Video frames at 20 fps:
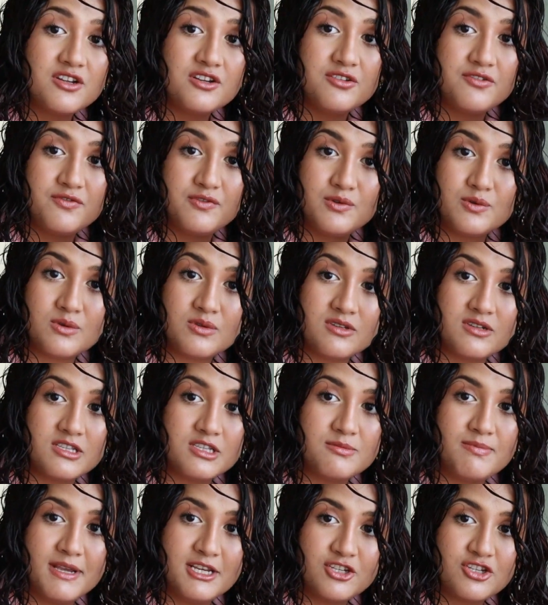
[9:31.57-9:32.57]
the diffuser
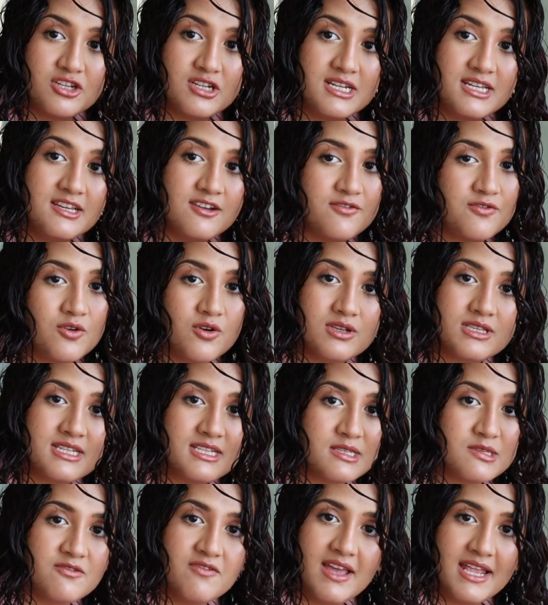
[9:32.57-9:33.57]
especially. Of course,
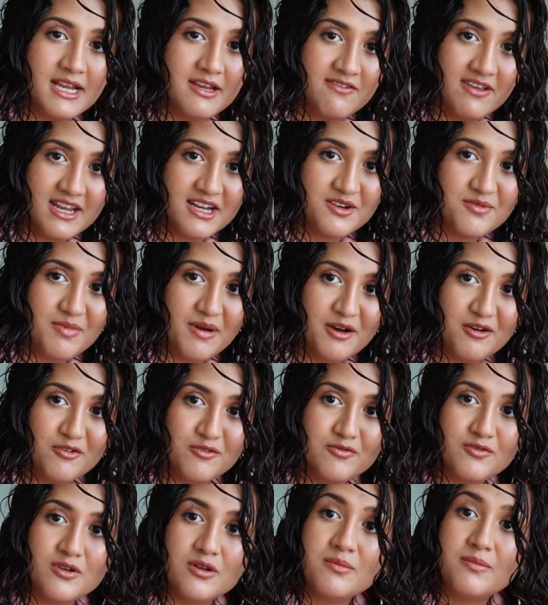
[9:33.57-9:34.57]
it's very
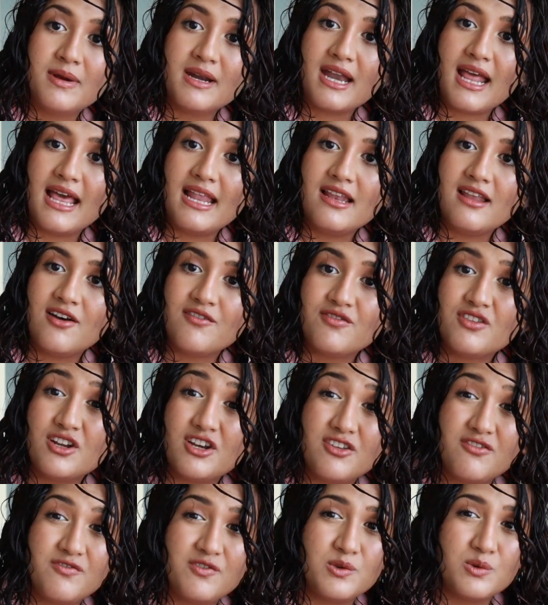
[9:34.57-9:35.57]
powerful, but I love the
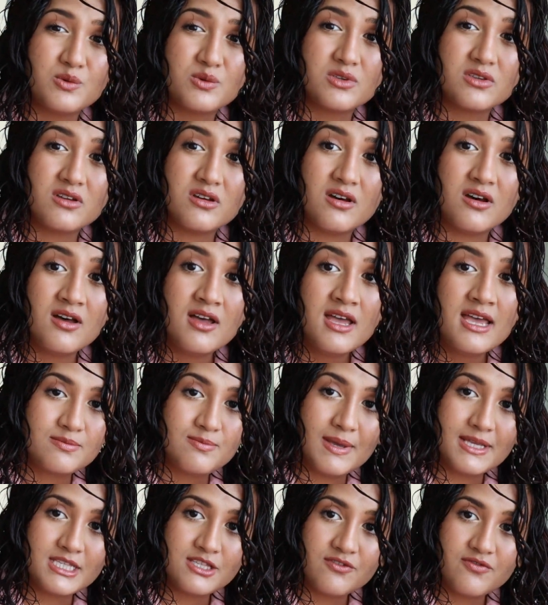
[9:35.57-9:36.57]
diffuser
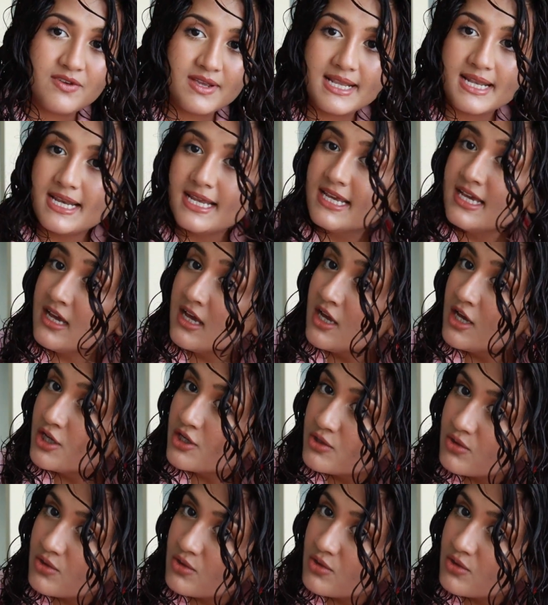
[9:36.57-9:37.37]
specifically.